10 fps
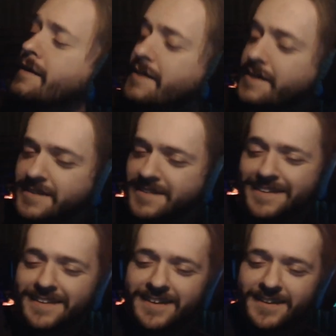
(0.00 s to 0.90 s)
like,
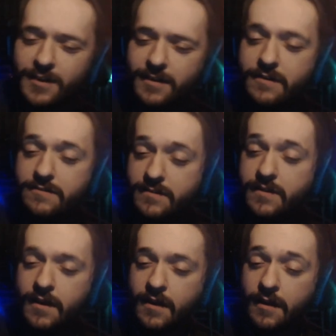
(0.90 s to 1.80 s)
I, like,
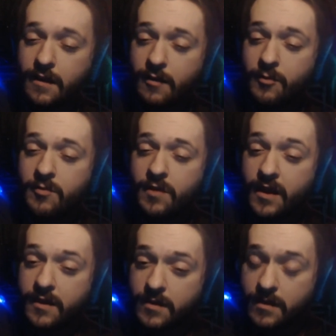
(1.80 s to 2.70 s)
I got my
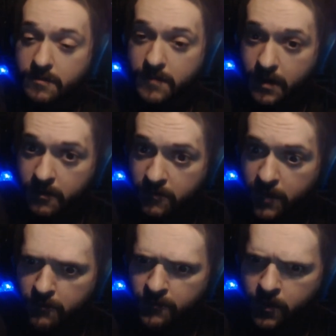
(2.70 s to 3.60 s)
mind on, I'm,
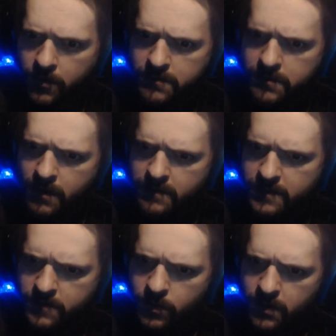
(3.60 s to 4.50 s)
I'm focused on
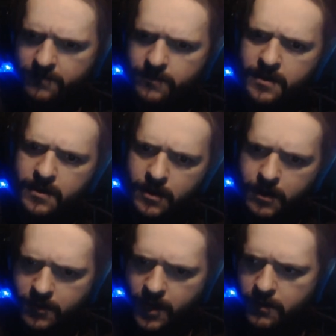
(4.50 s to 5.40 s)
this one thing here
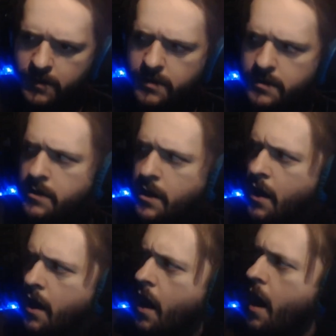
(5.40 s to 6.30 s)
about get in.
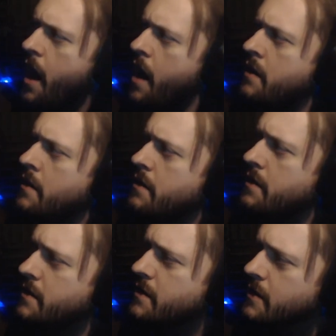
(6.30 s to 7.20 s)
Hey,
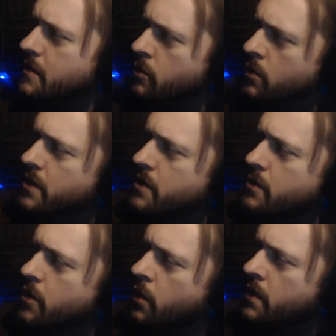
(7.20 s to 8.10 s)
where are you
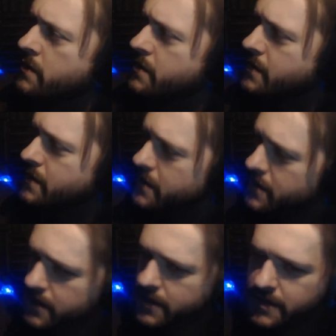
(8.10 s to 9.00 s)
going?
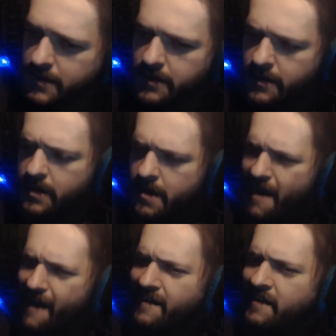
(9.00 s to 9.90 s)

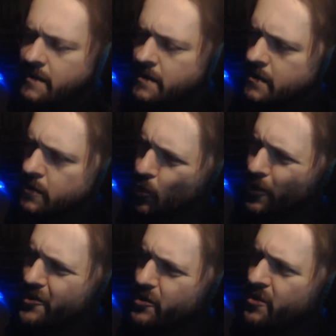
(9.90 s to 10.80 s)
Hey, where are
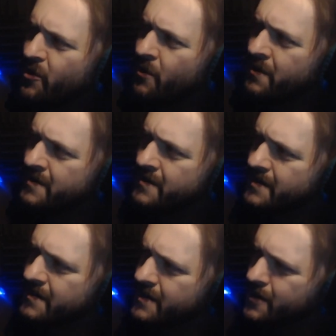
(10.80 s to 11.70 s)
you going?
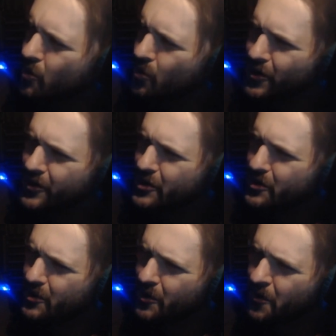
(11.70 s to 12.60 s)
Where are you
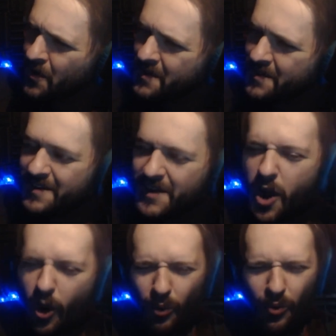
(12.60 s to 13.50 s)
going?
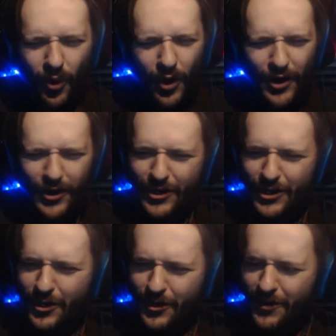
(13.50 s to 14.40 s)
Where are
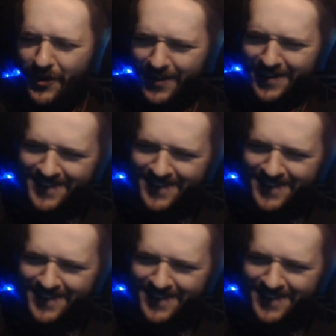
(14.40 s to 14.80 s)
you?